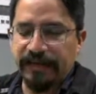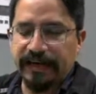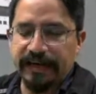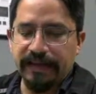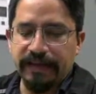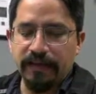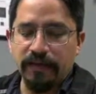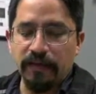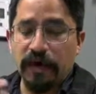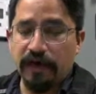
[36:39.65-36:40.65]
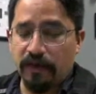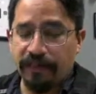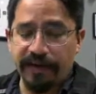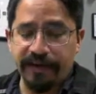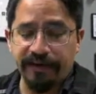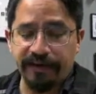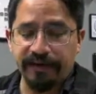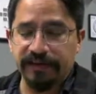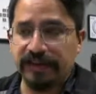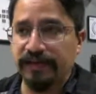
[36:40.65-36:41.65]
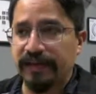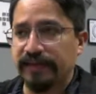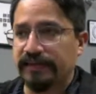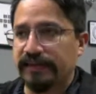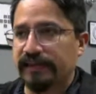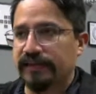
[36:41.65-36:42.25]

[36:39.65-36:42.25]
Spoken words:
by an operator. That means that,